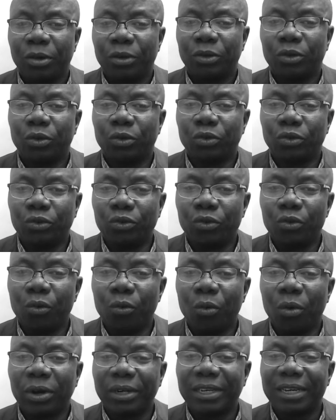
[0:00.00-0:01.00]
to do
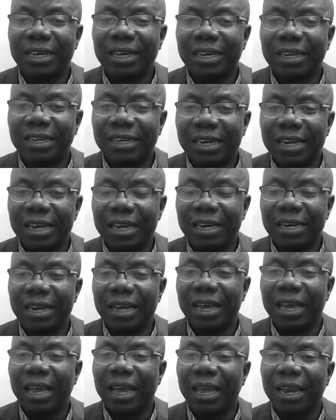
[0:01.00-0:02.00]
what He did
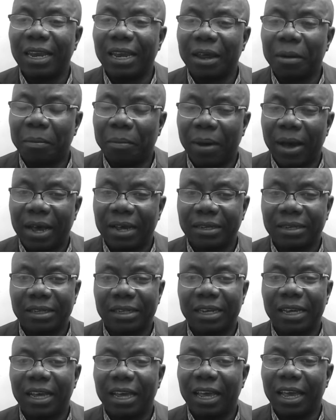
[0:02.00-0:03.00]
in the
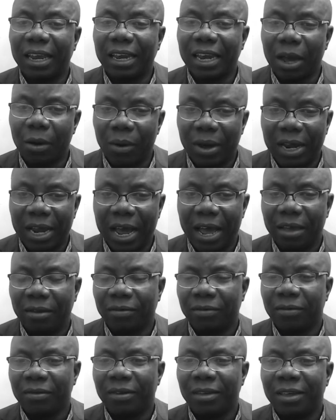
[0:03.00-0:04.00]
past in our
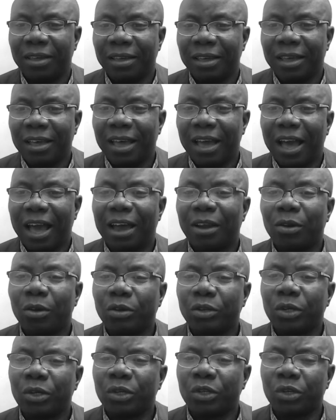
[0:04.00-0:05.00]
life. And
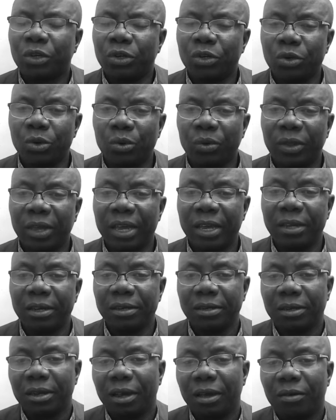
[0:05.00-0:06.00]
not just to do
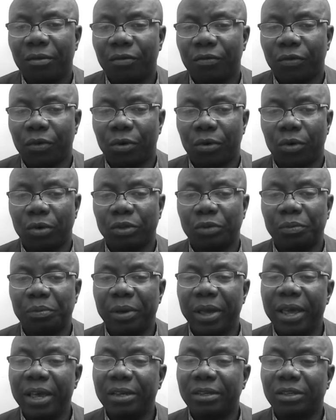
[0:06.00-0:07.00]
things for us
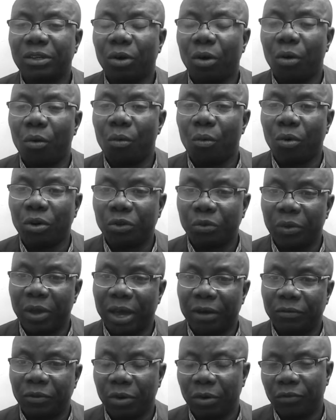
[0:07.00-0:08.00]
based on what we
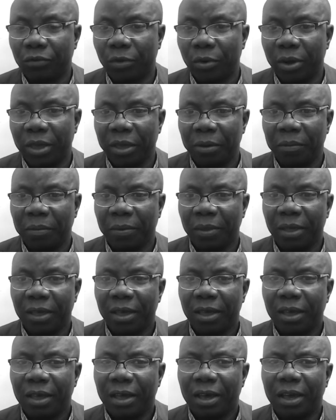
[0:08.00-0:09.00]
have done for Him.
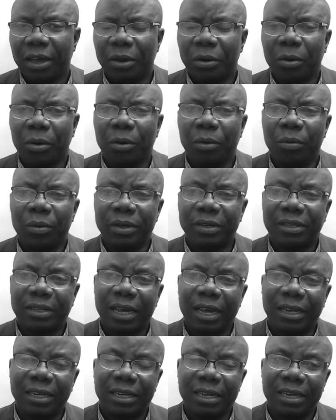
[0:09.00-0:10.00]
You know, we
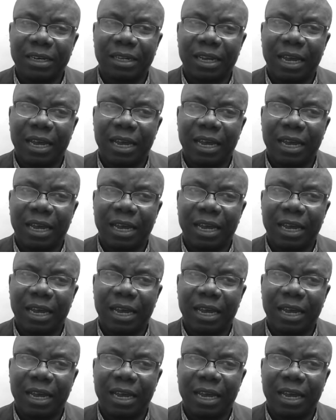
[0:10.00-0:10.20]
say things